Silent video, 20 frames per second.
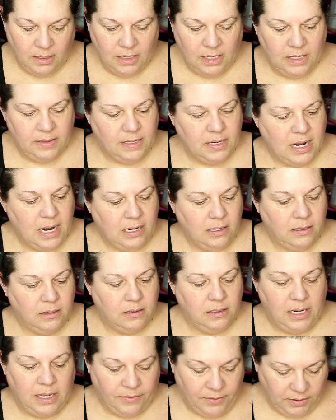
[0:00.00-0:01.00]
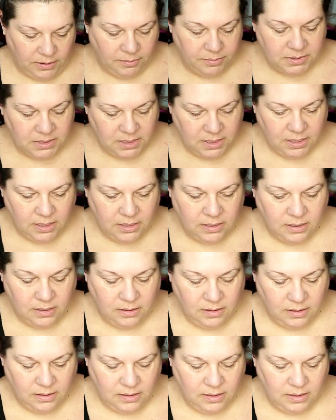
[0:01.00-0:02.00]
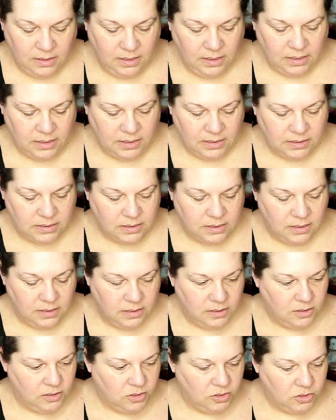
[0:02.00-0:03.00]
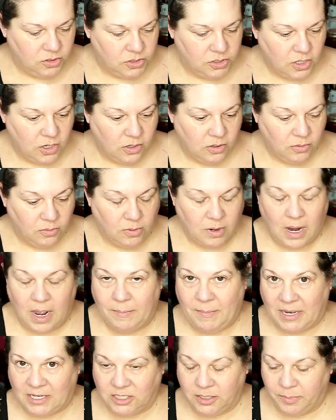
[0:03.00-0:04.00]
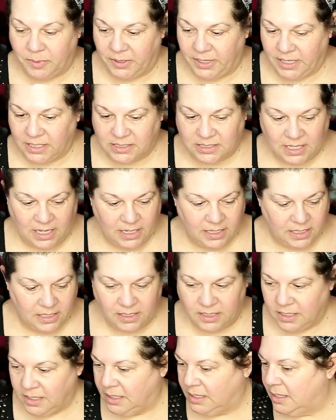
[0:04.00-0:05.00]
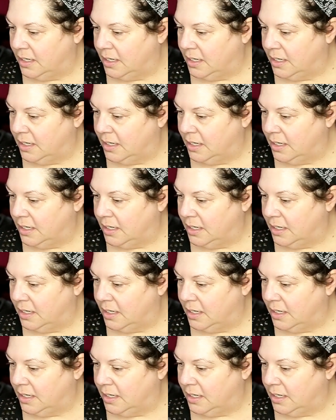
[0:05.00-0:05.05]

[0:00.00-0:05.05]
then the lipstick is. So I'm actually pretty excited.